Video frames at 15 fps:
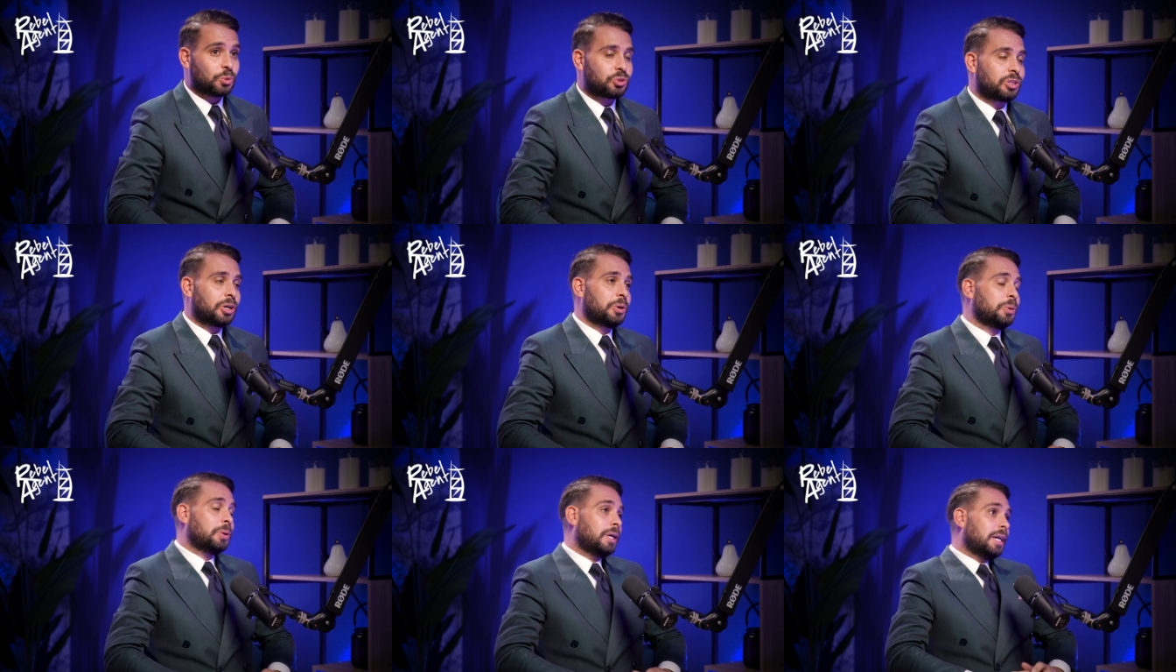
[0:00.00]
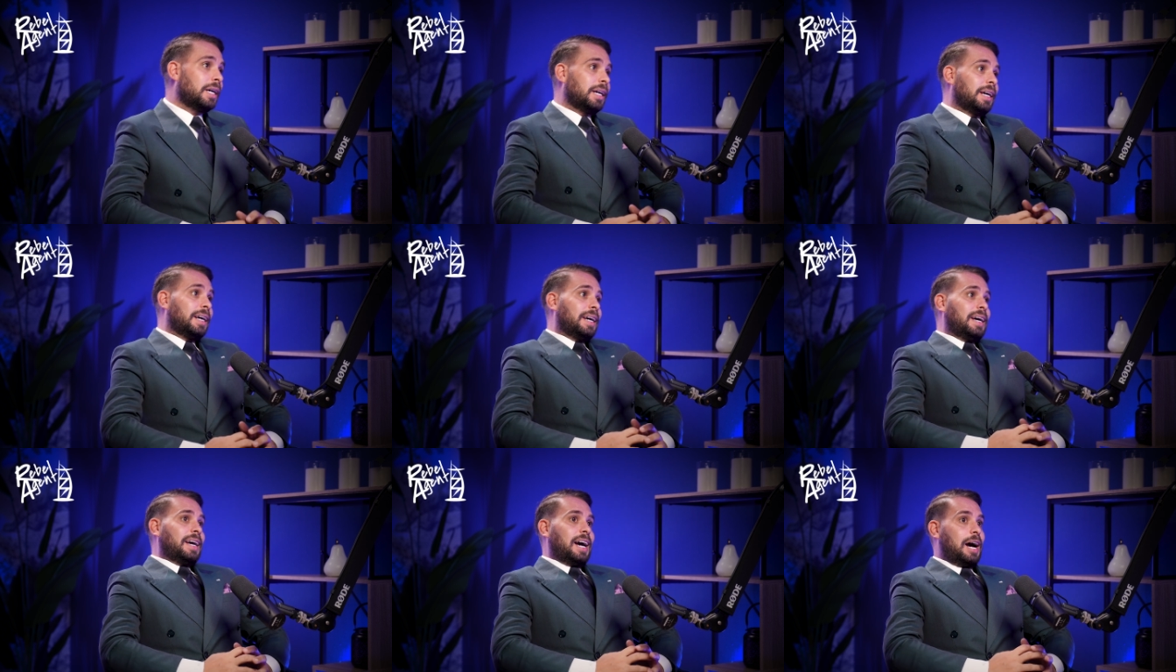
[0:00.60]
So
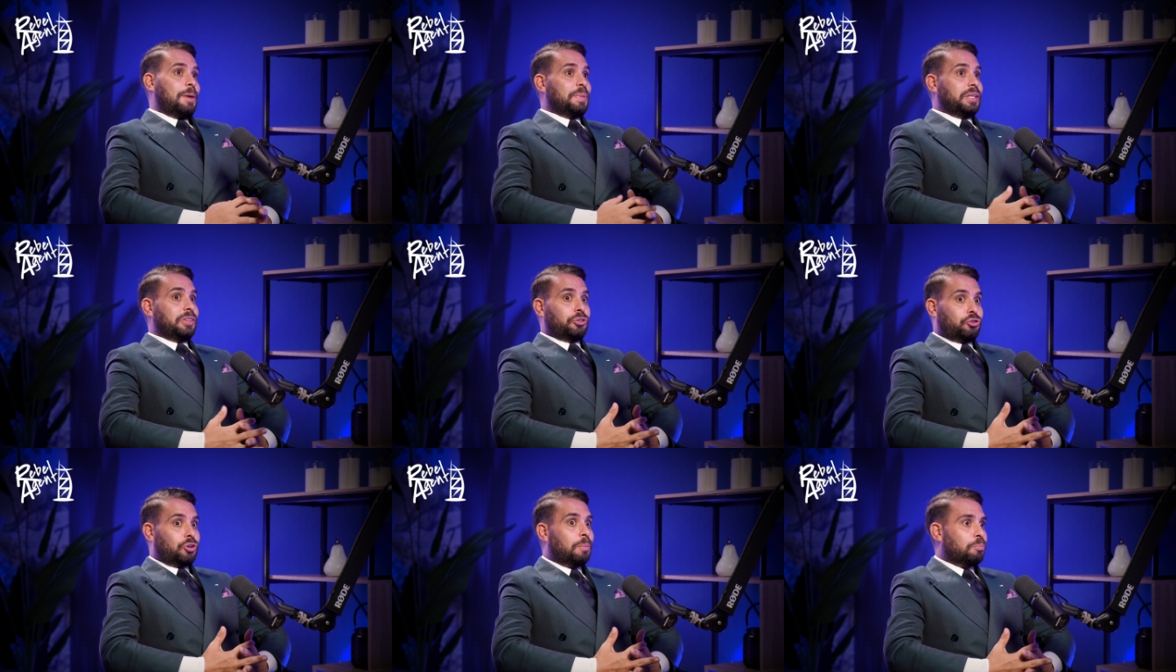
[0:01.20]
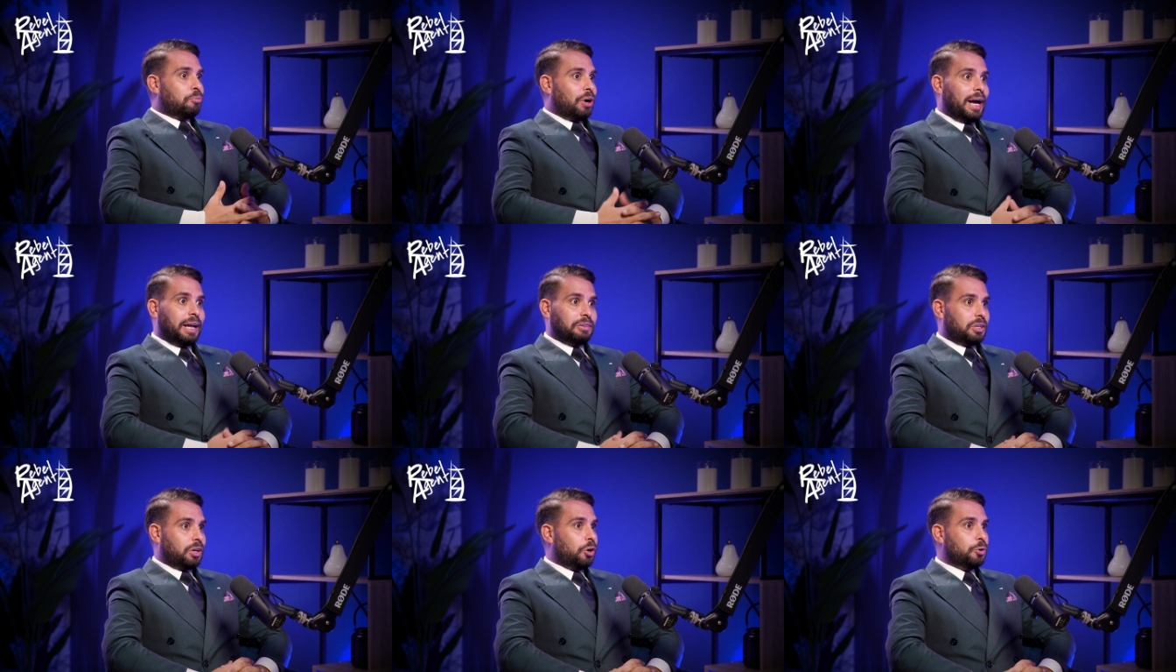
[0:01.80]
I mean, the Trump
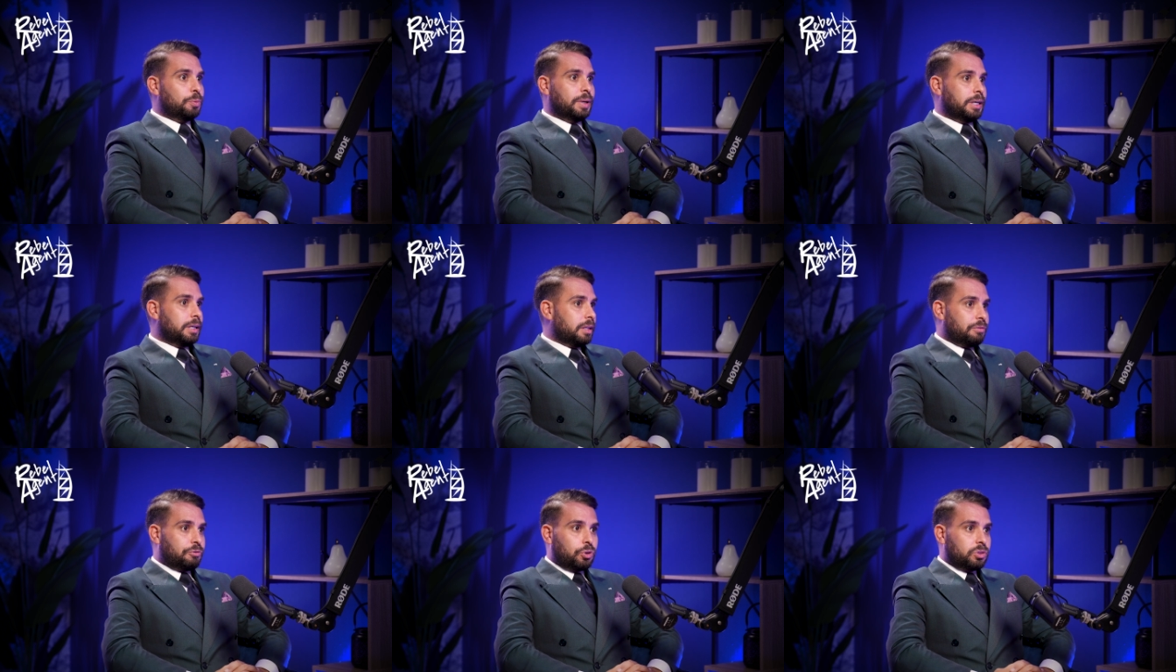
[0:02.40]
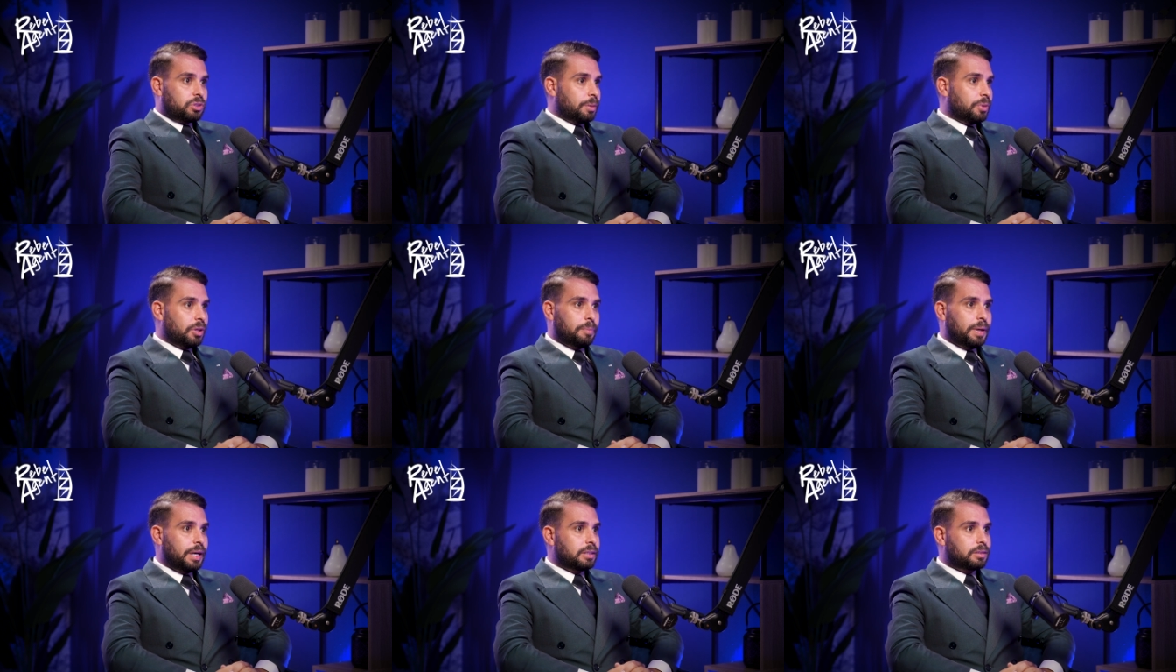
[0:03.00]
brand globally, they've got some of the
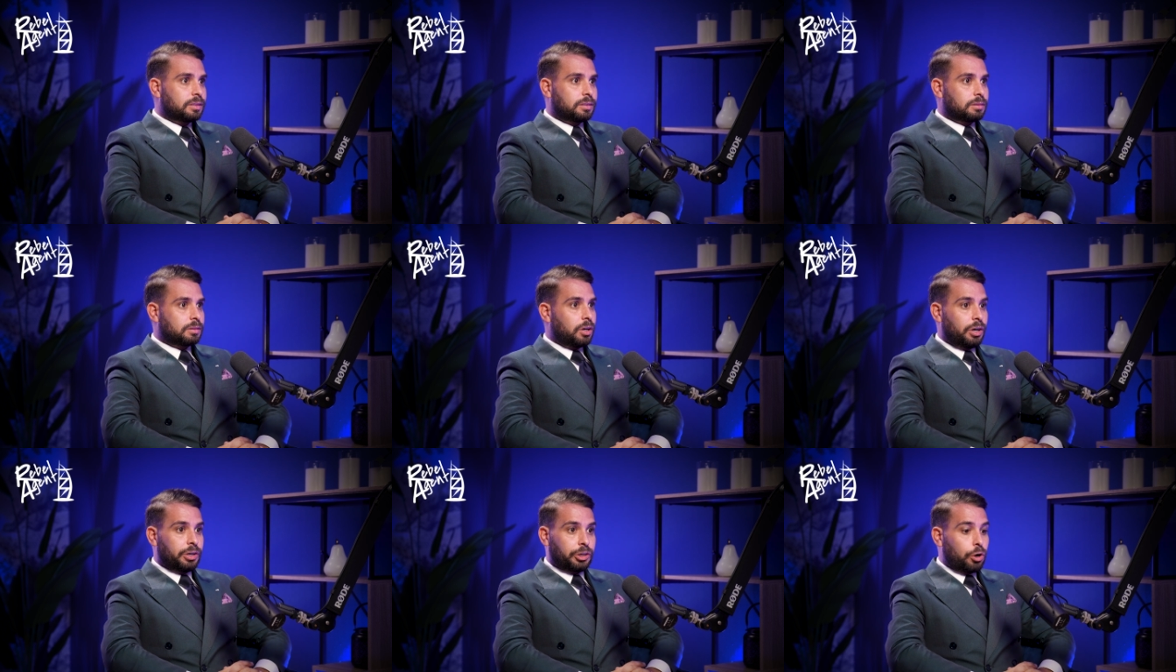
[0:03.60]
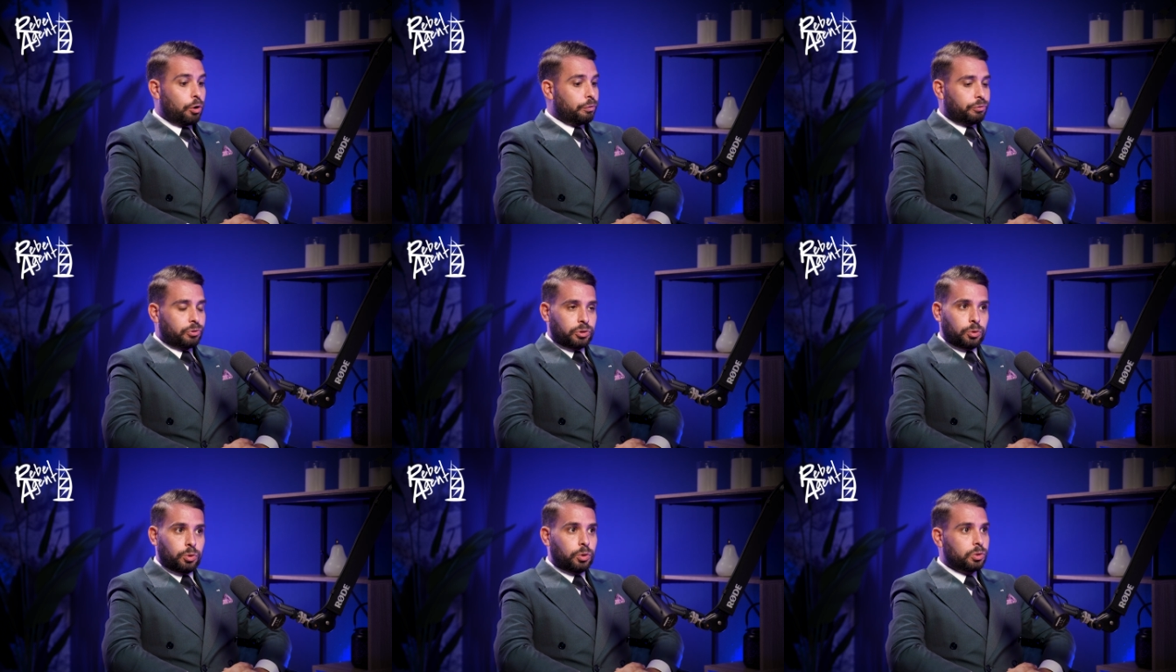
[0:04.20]
best kind of golf
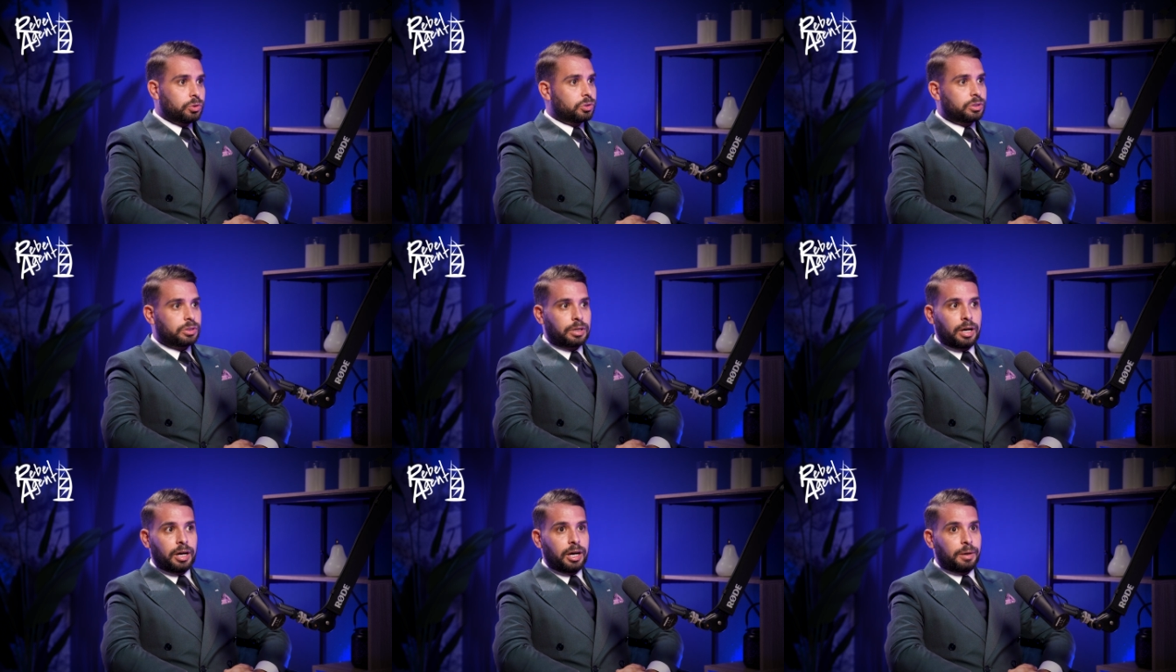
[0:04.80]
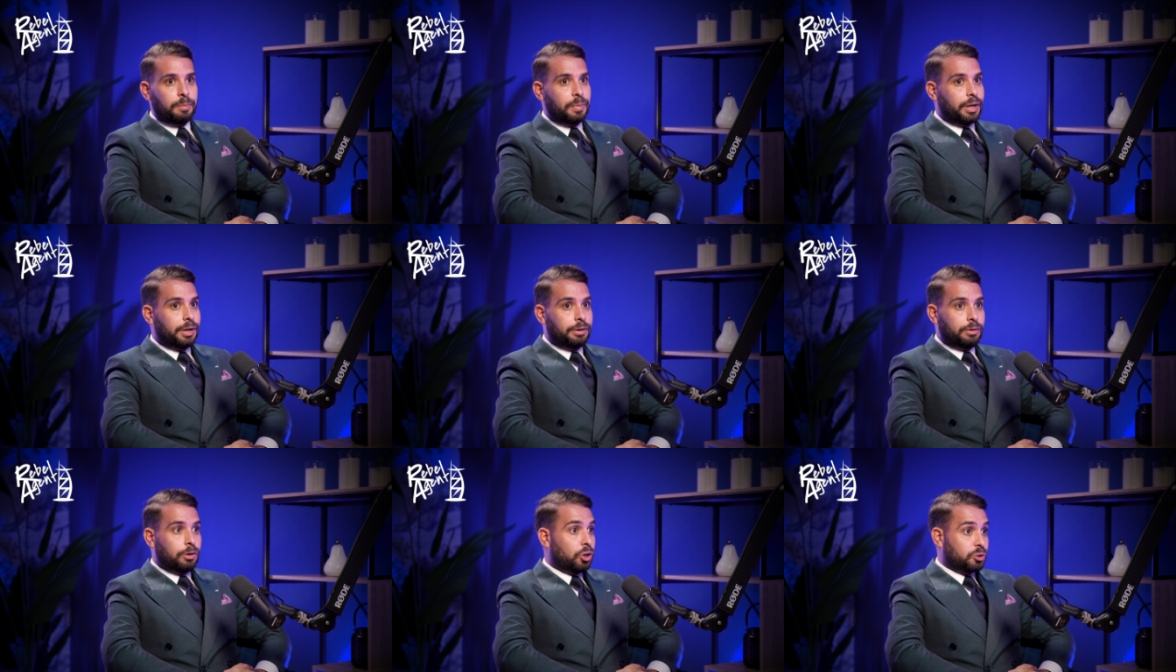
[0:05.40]
resorts
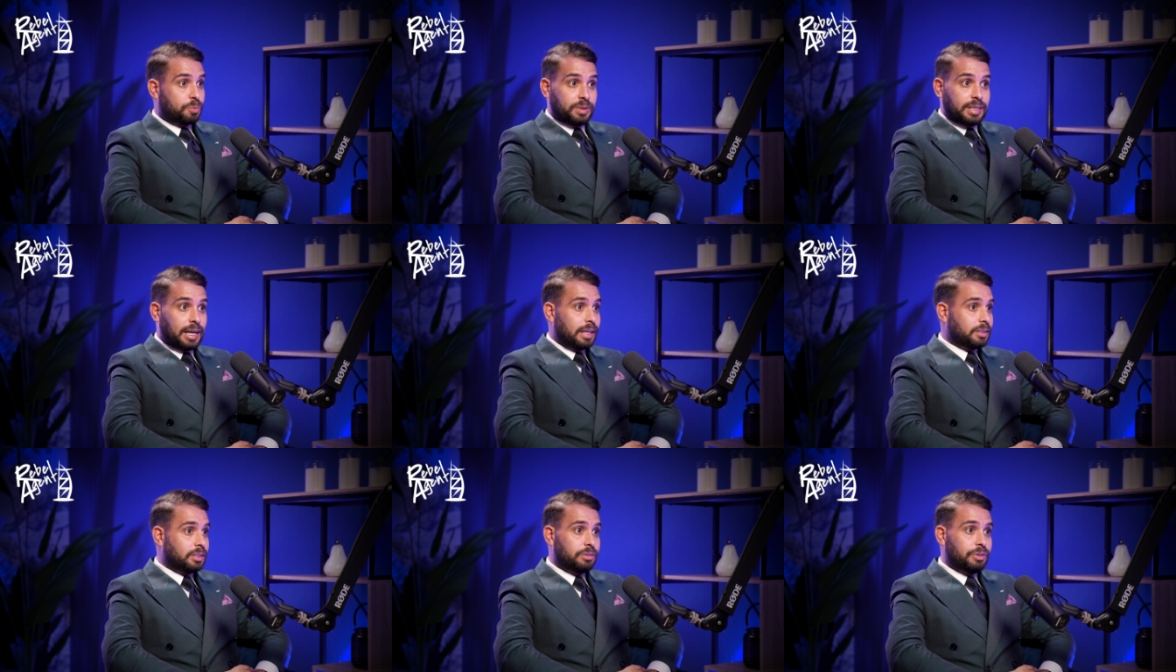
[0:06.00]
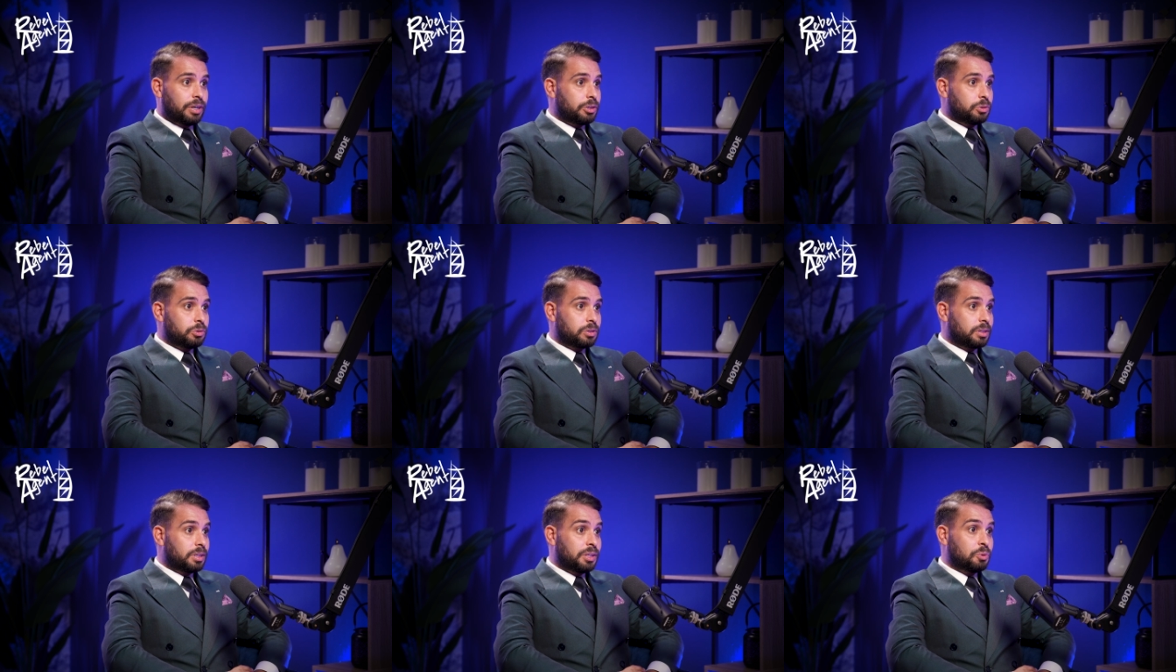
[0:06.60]
and hospitality
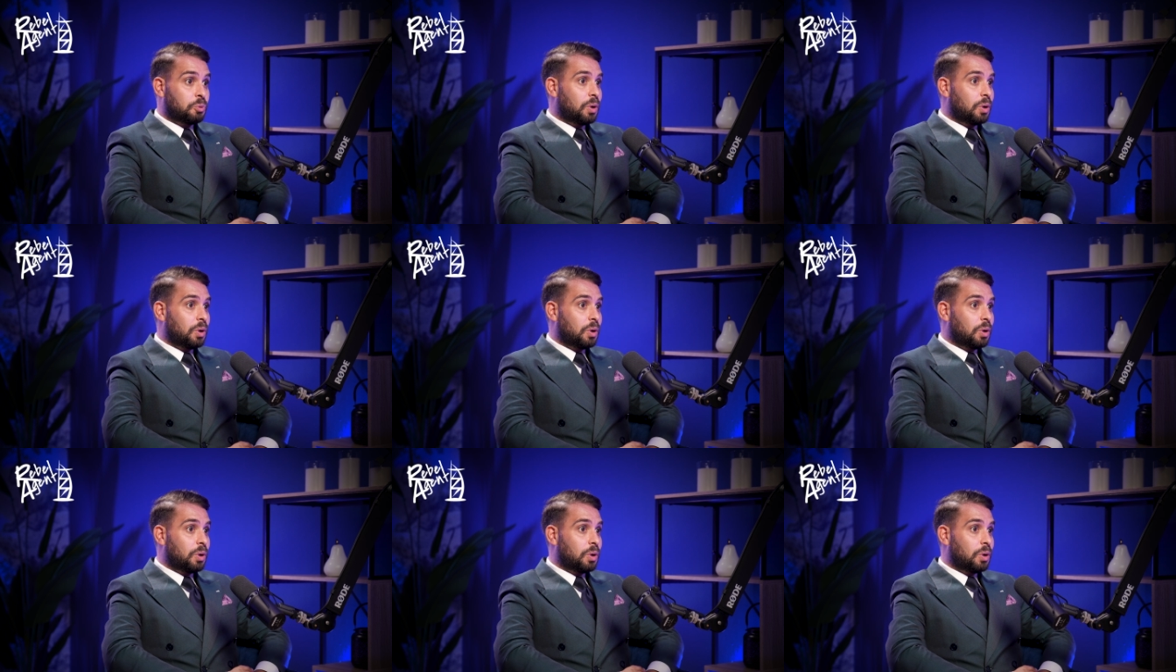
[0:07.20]
venues in the